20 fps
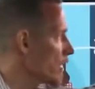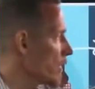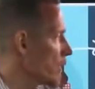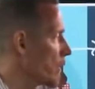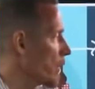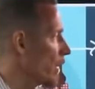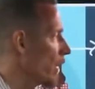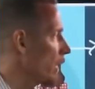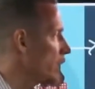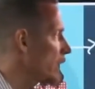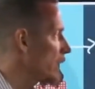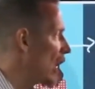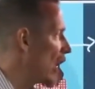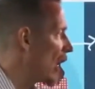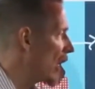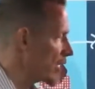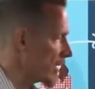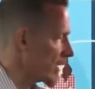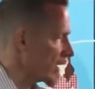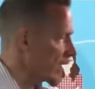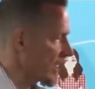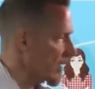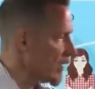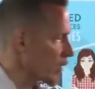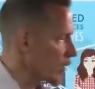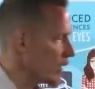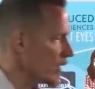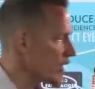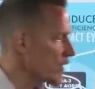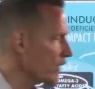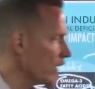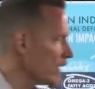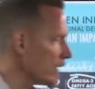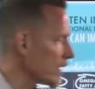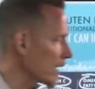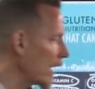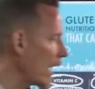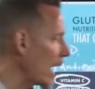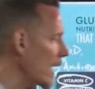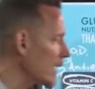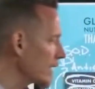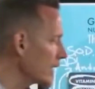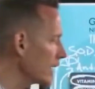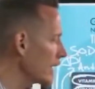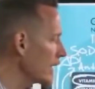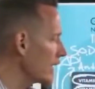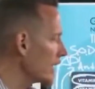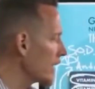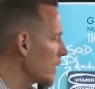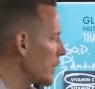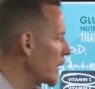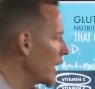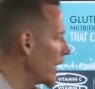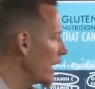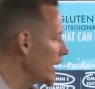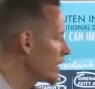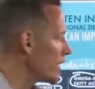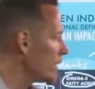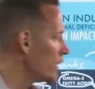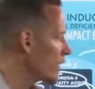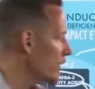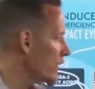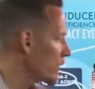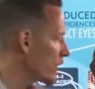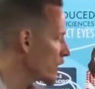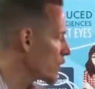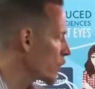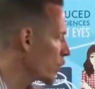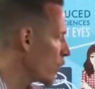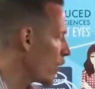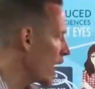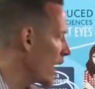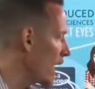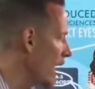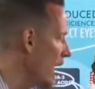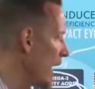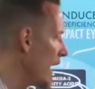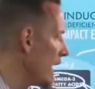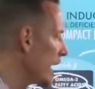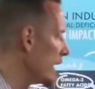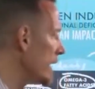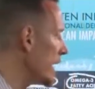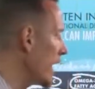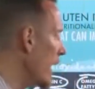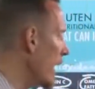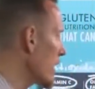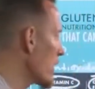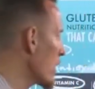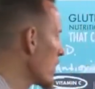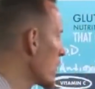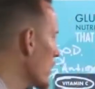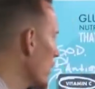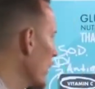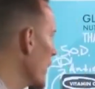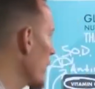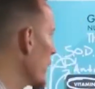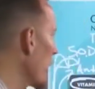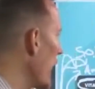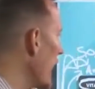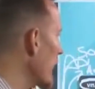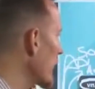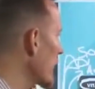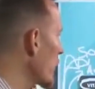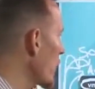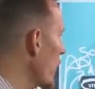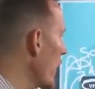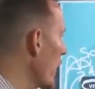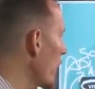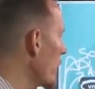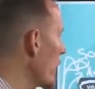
in the blood, causing an increased viscosity in the blood. So this is why the eyes are so impacted, why